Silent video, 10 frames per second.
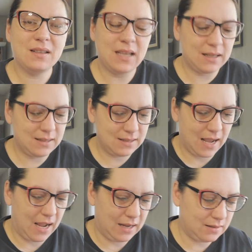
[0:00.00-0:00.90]
Six to
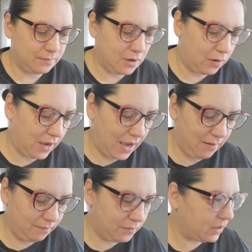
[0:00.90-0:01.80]
eight.
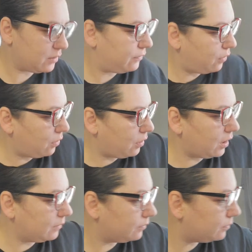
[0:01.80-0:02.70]
Okay, there's four.